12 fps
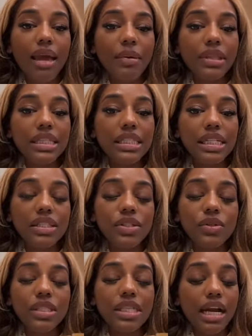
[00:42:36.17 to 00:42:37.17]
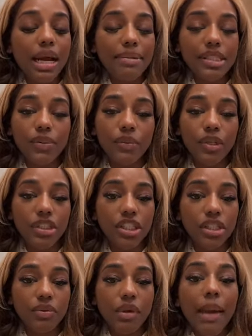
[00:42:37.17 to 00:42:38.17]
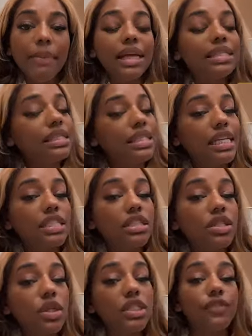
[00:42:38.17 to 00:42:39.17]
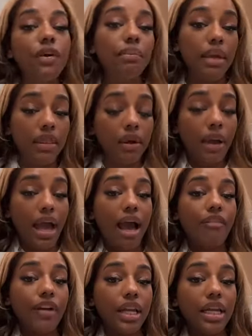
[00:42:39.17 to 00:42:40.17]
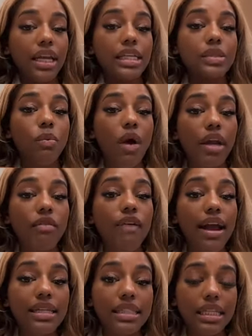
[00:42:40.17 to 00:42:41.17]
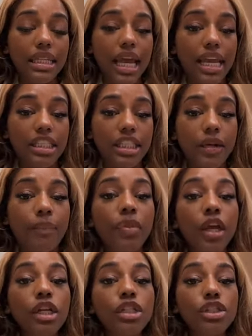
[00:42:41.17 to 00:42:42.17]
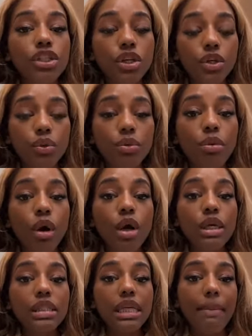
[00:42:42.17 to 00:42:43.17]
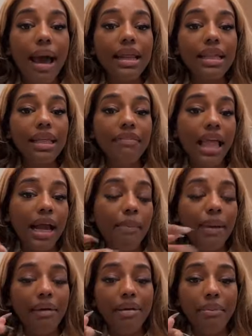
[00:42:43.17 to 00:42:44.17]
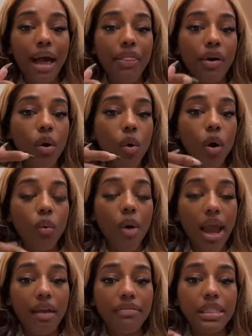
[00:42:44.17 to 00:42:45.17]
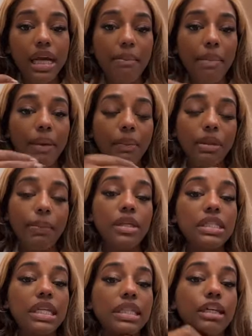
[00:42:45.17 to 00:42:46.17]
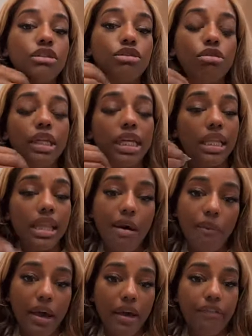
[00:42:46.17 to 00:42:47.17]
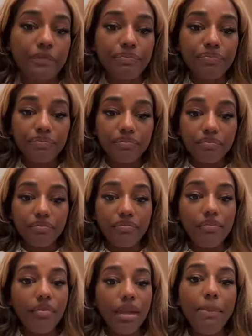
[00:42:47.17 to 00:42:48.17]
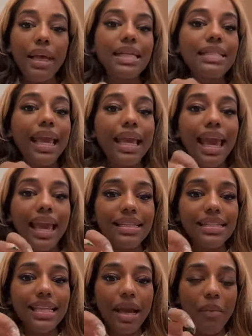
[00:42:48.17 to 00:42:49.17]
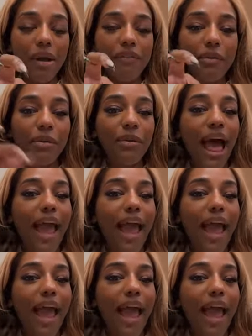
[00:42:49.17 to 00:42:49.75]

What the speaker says: And with the six of swords, they're coming towards you. Because the six of swords, for me, the way I read it, is one, reconciliation. Two, somebody leaving like a baby mother or wife to come and be with the person that they're truly in love with. Because they can't stay away from you.